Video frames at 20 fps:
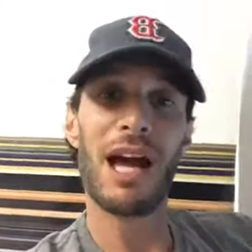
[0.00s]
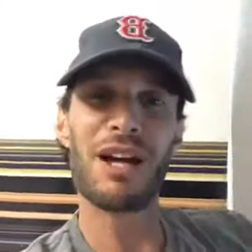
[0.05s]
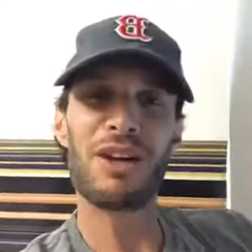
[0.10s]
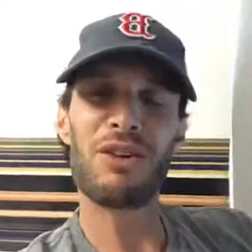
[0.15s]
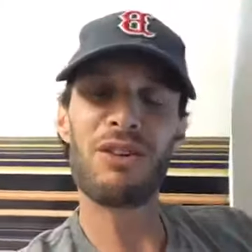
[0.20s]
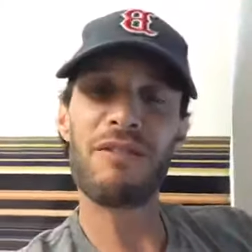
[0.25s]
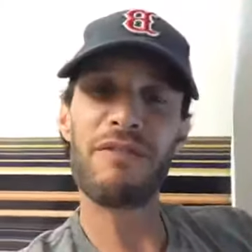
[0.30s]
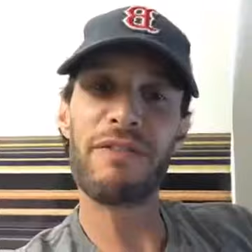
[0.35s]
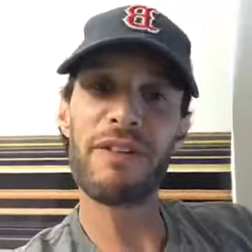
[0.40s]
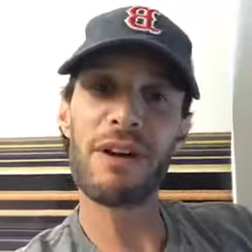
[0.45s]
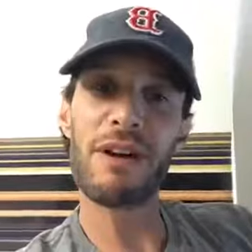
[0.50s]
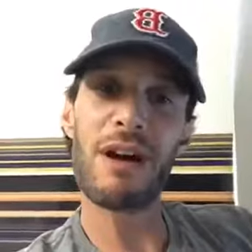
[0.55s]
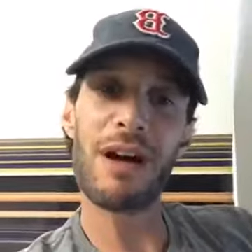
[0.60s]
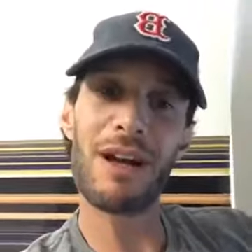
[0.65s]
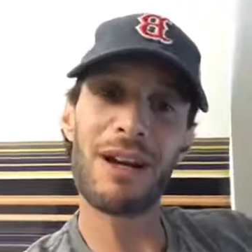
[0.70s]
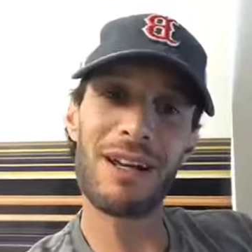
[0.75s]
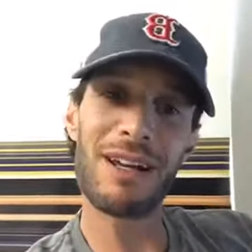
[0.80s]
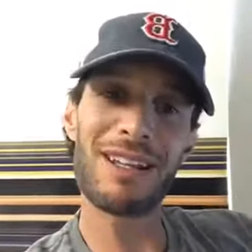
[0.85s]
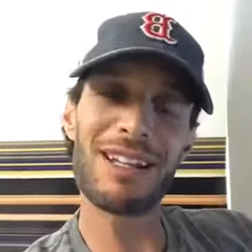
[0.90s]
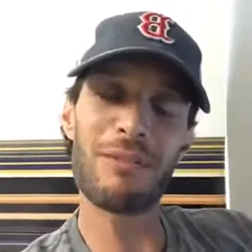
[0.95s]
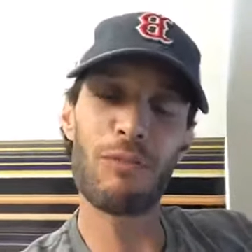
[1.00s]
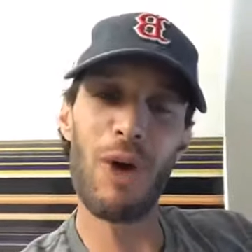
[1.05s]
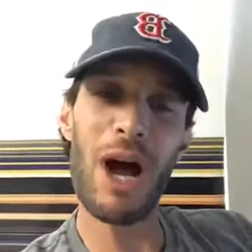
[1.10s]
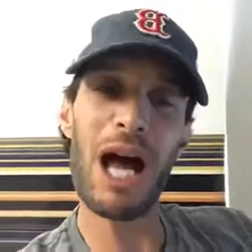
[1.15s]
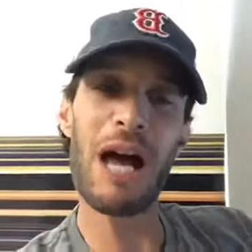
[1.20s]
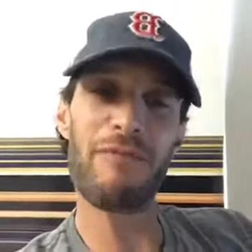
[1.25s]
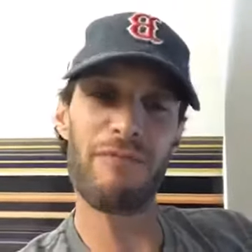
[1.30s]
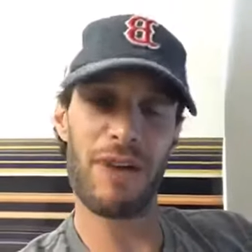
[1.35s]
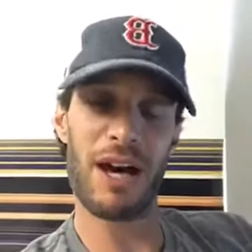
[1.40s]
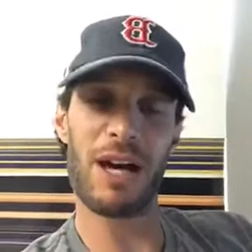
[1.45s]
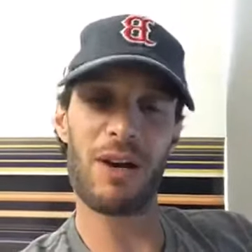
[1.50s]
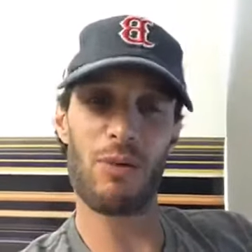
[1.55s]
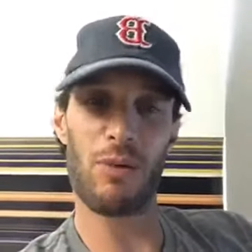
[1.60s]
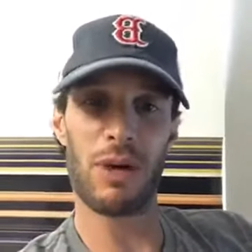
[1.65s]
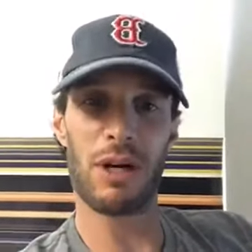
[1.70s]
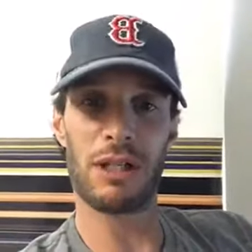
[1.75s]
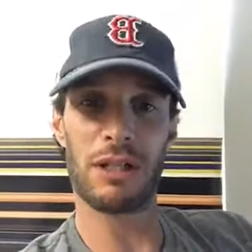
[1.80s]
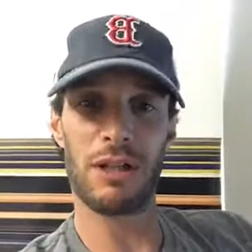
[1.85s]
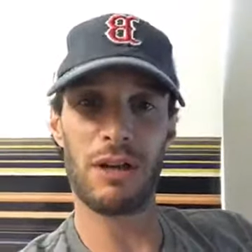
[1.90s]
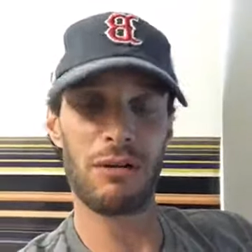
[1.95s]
Couldn't figure out how to get the Wi-Fi to work in the